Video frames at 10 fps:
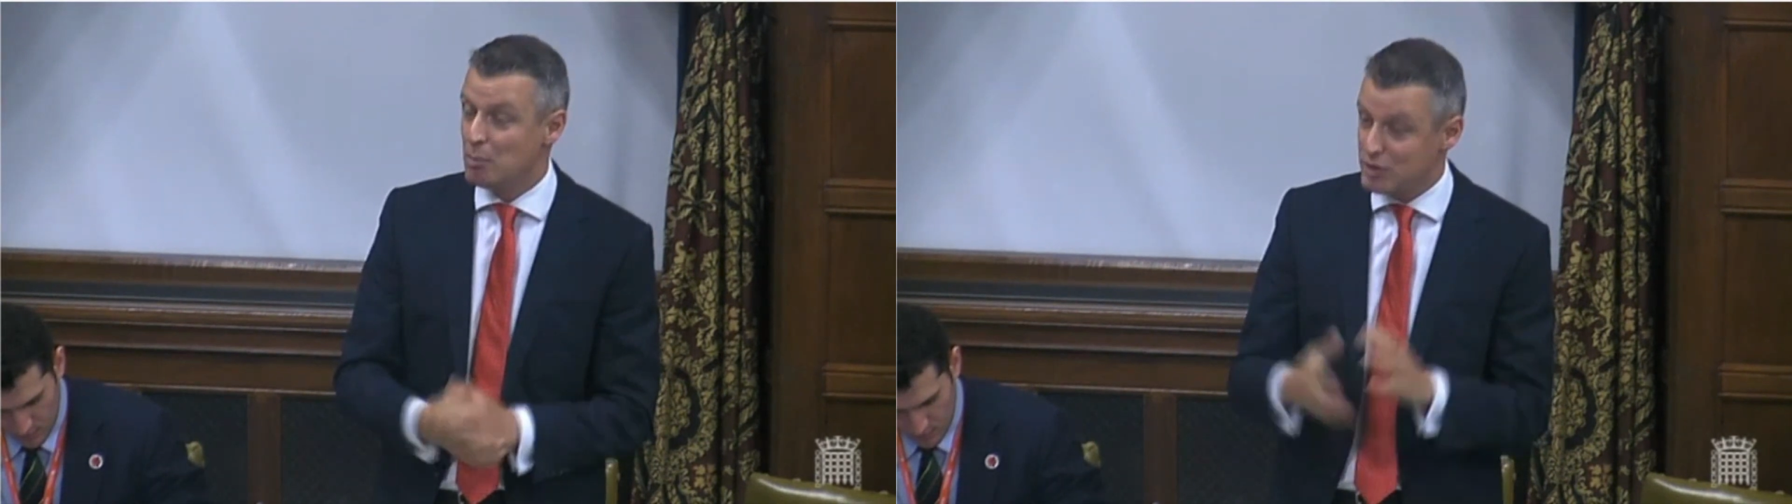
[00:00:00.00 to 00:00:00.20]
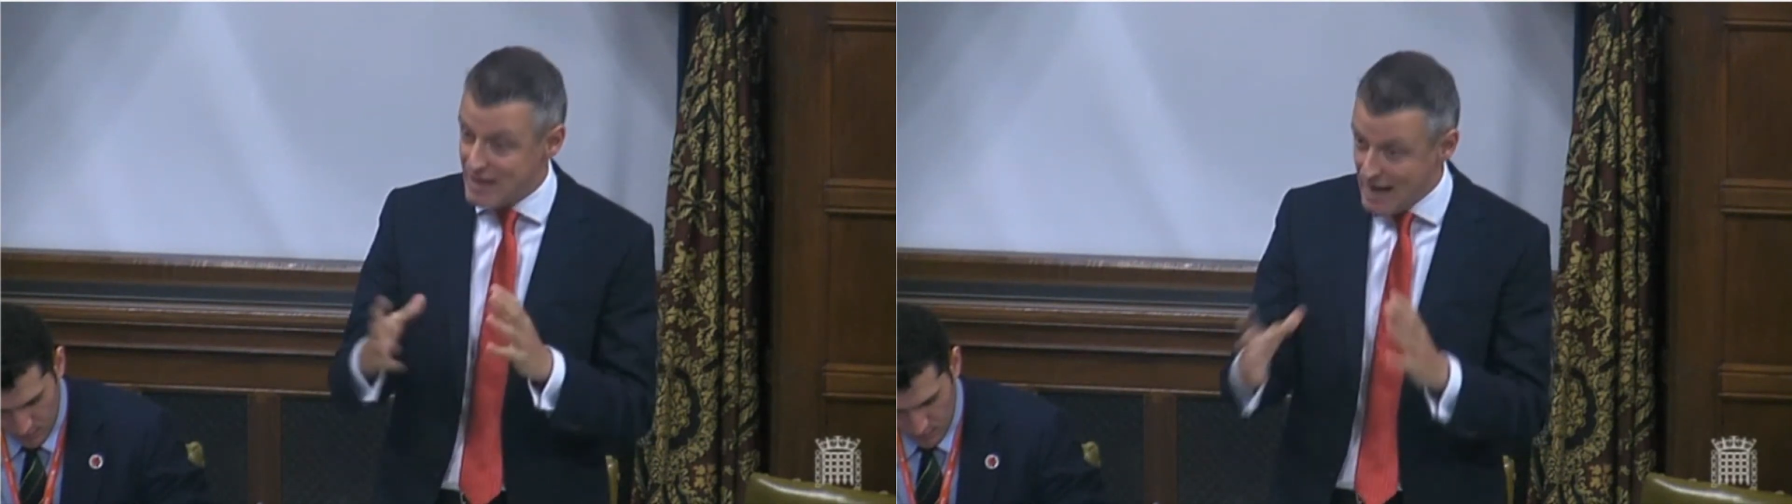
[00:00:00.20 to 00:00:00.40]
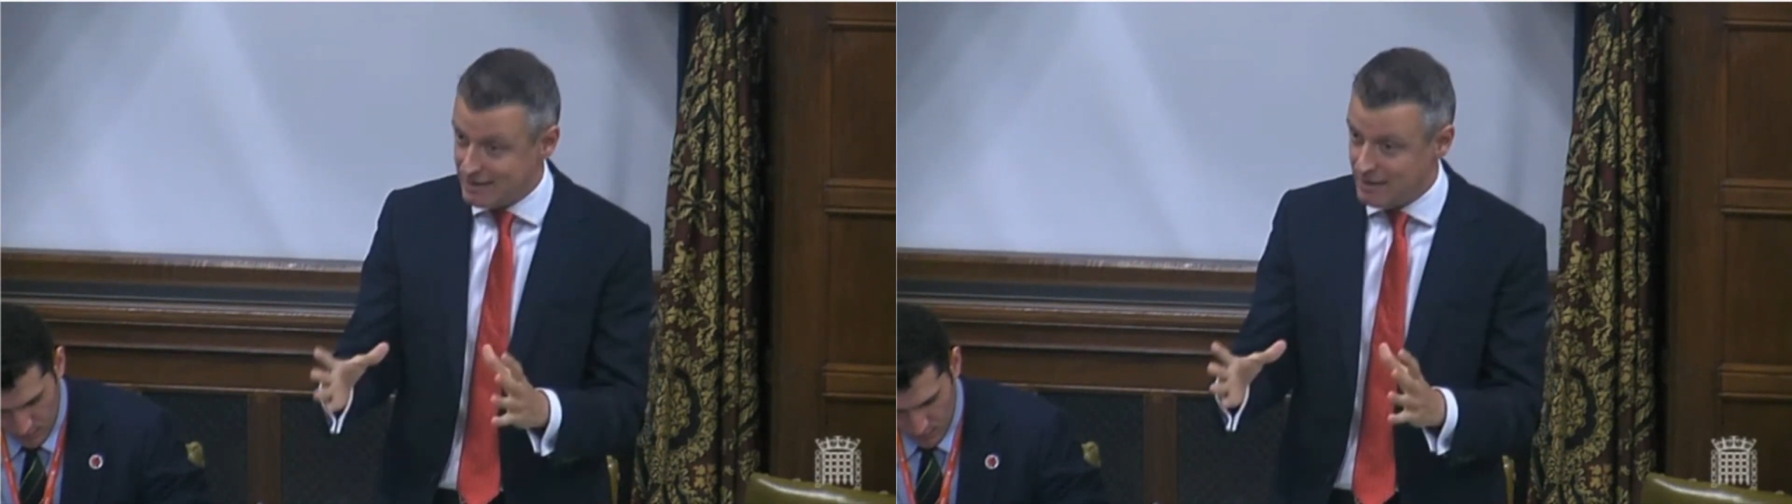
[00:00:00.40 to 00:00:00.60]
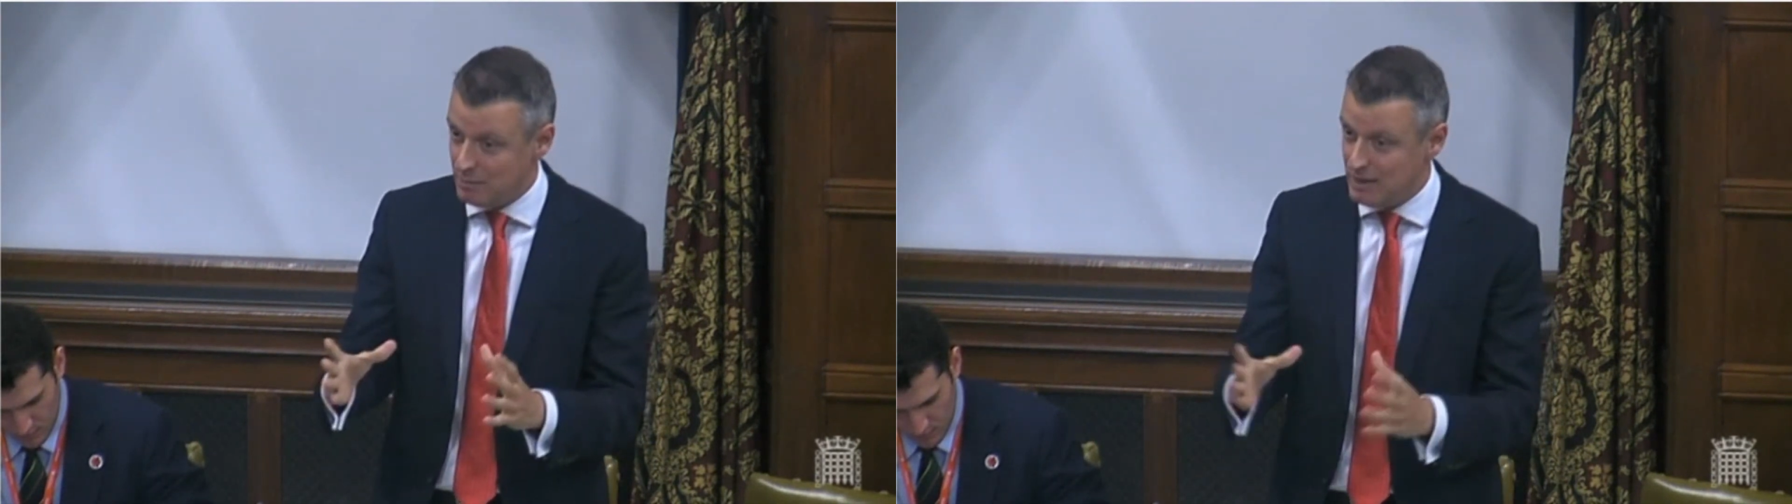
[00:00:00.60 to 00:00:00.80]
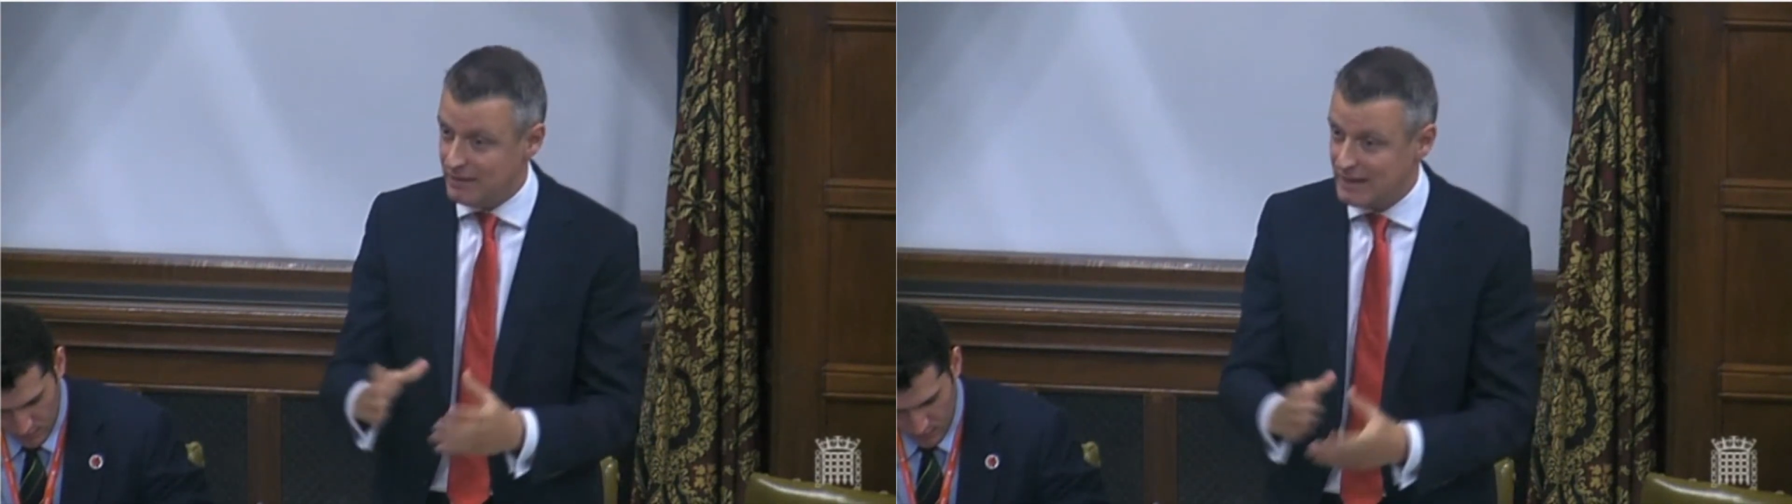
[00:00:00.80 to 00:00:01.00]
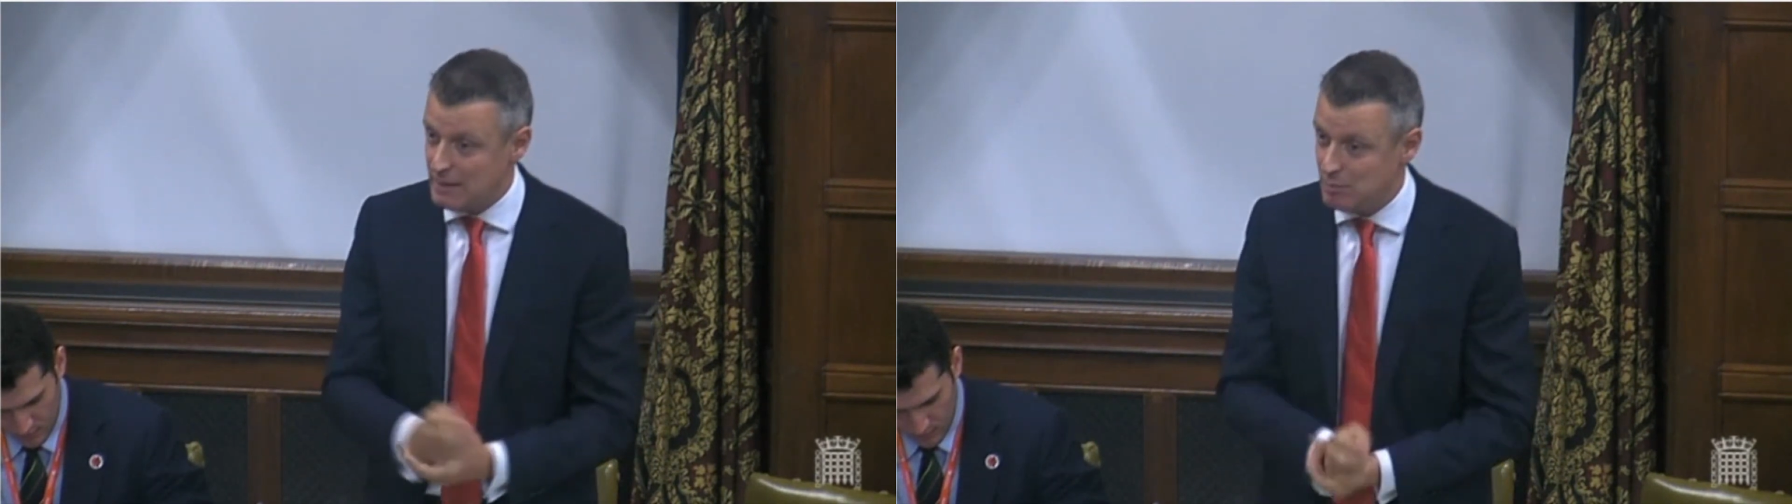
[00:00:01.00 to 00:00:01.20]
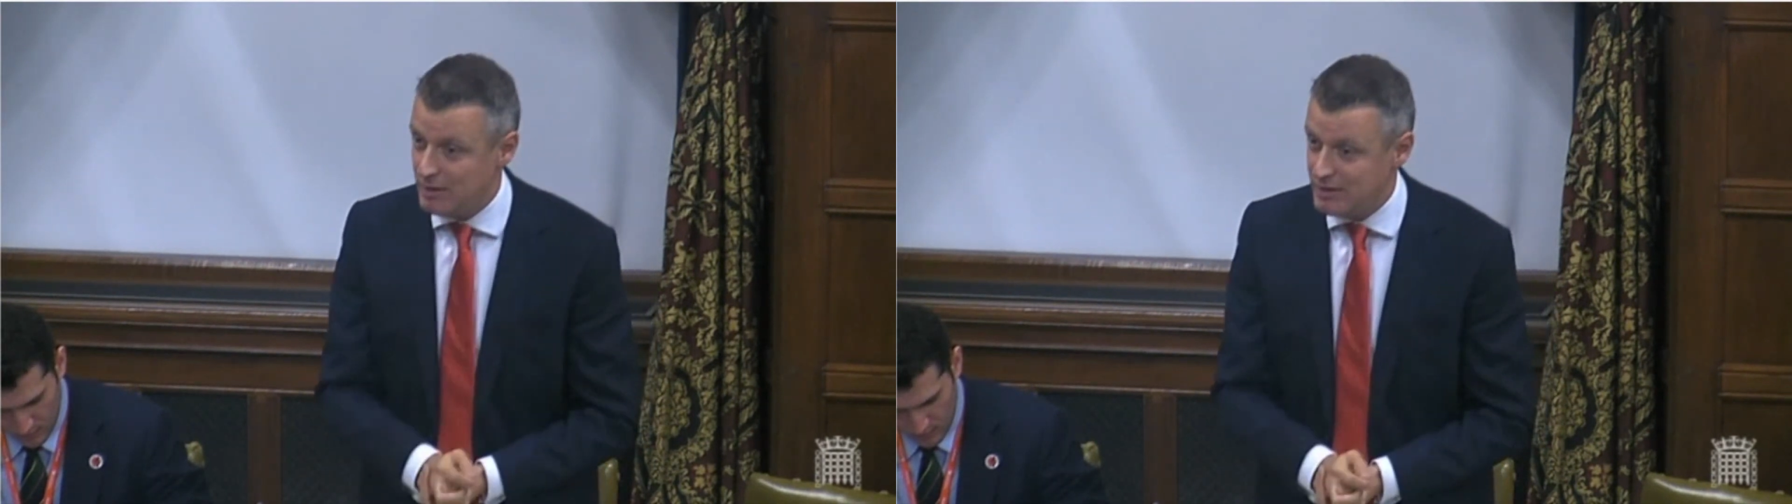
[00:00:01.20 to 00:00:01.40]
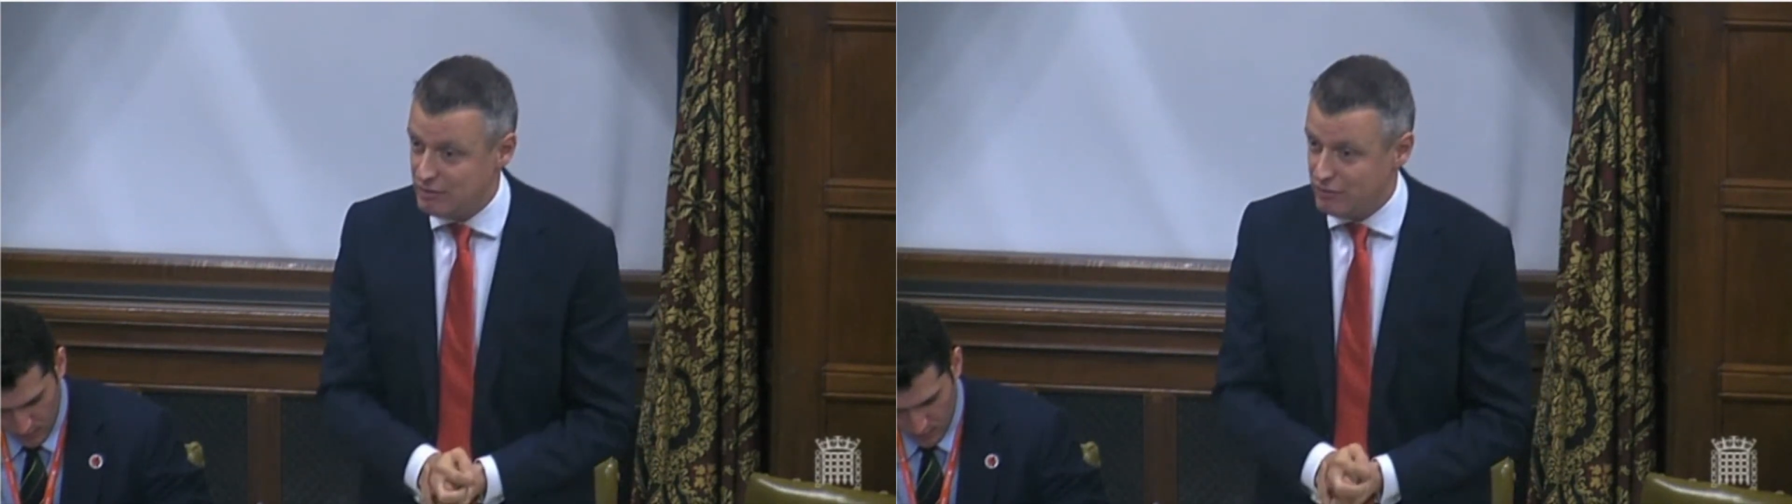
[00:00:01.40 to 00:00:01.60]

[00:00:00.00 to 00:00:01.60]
protect them in the capability